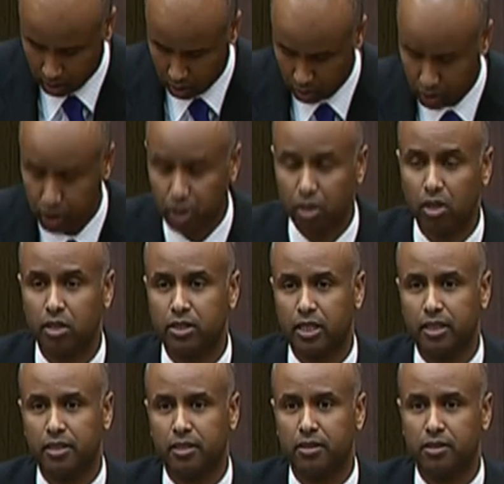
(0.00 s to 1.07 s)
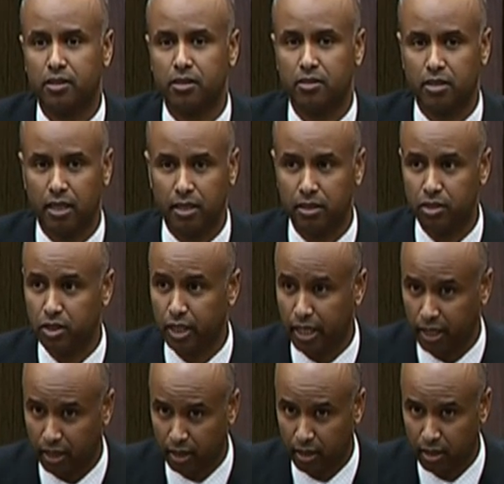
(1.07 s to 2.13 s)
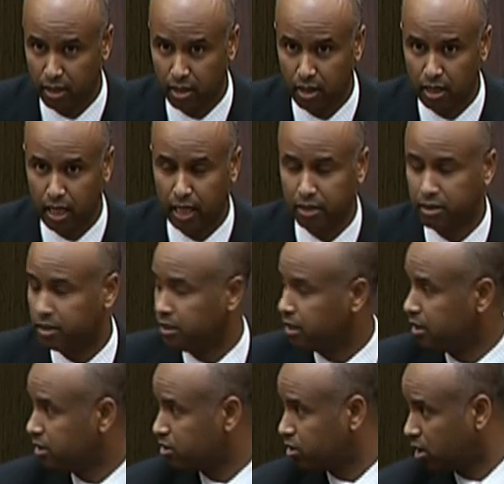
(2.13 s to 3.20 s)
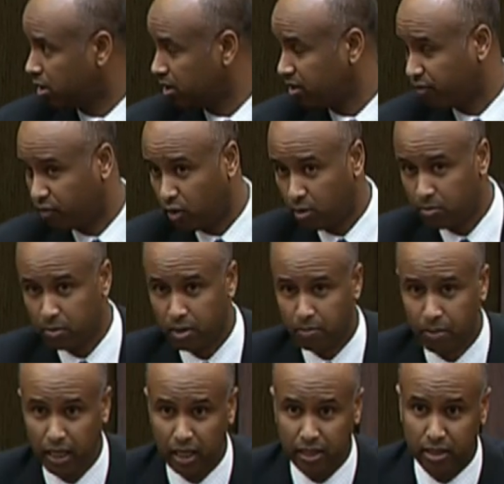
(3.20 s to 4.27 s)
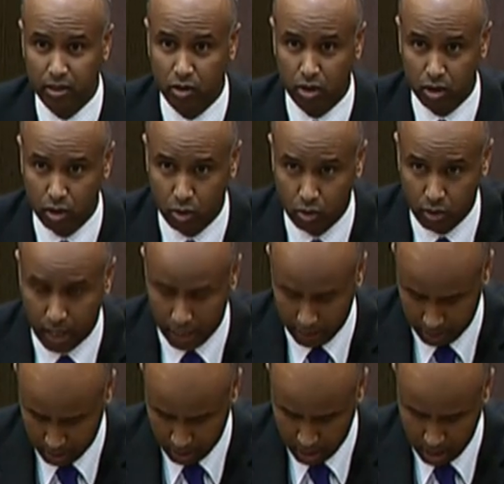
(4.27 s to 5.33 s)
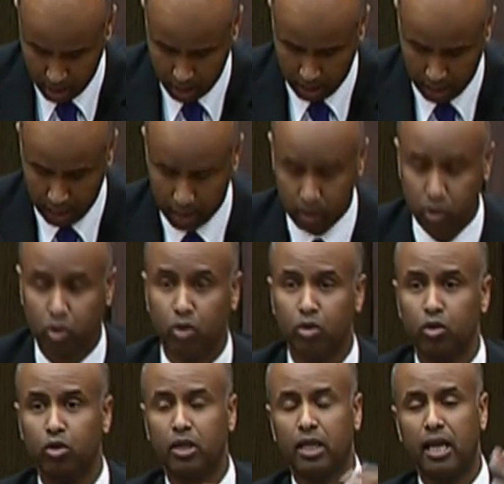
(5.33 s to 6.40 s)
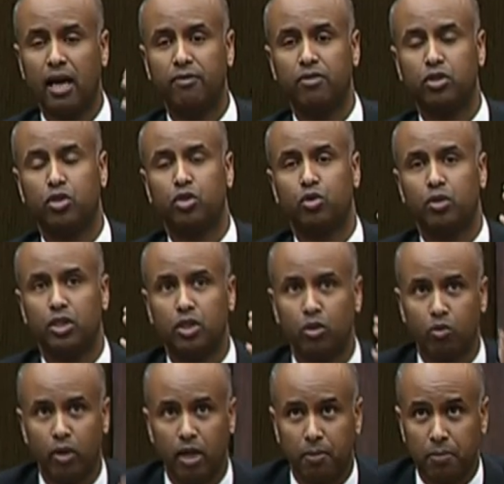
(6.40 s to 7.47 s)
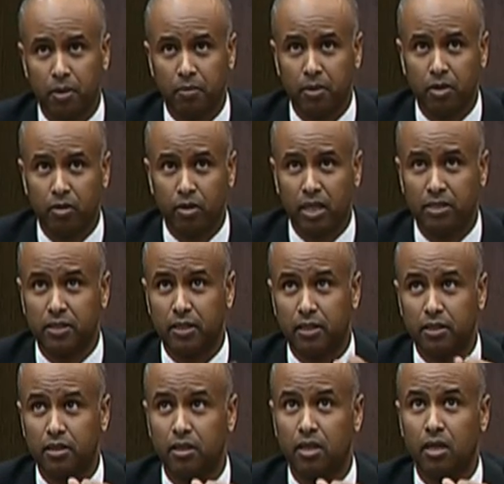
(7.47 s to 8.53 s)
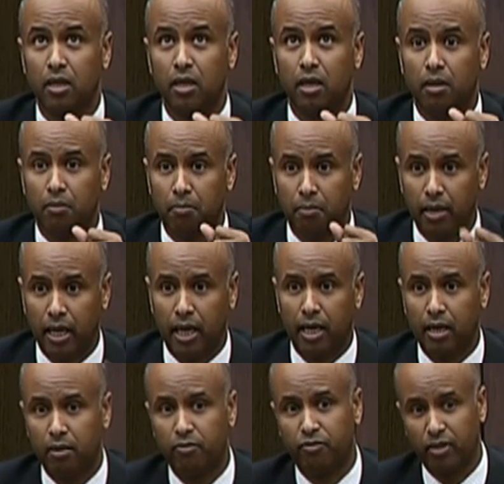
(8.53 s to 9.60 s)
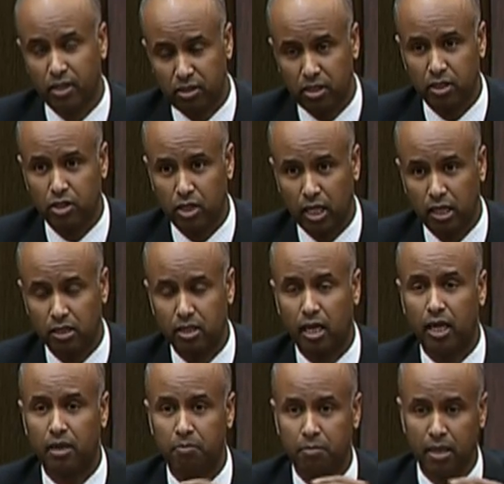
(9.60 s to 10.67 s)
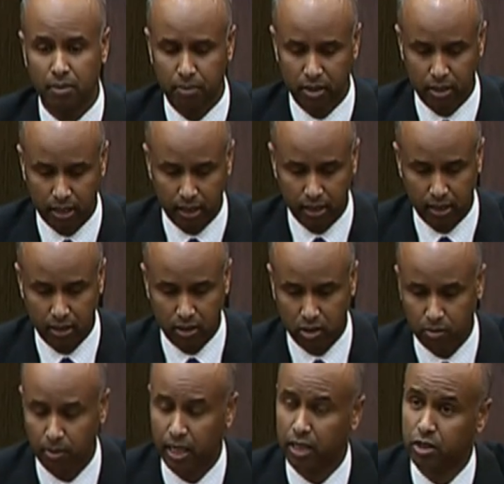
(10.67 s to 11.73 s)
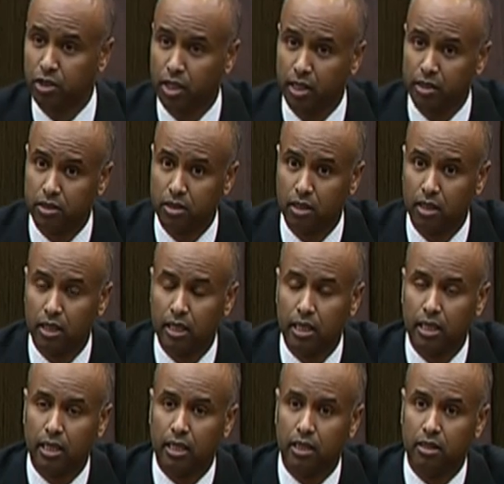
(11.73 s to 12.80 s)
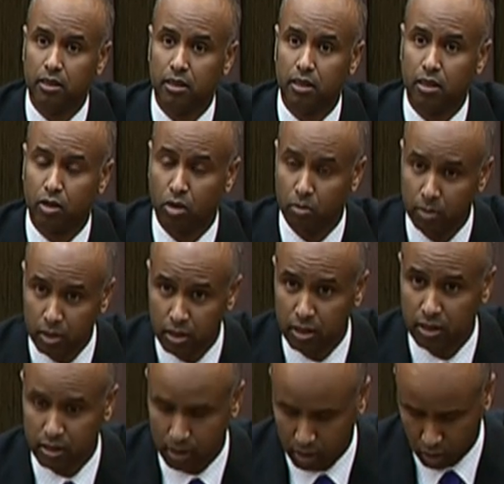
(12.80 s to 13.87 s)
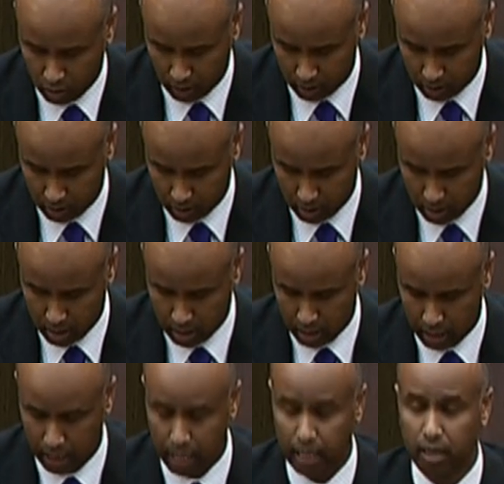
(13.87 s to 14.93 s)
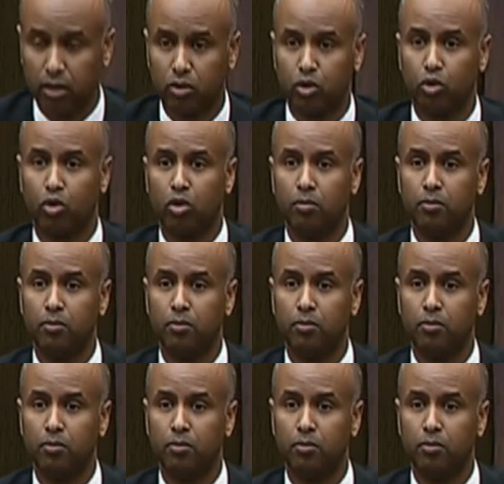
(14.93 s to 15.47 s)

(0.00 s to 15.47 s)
conditional sentences and jail. In its current form, the bill does not do that. So you can have a situation where a permanent resident facing jail time may be sentenced by a judge in the community's interest to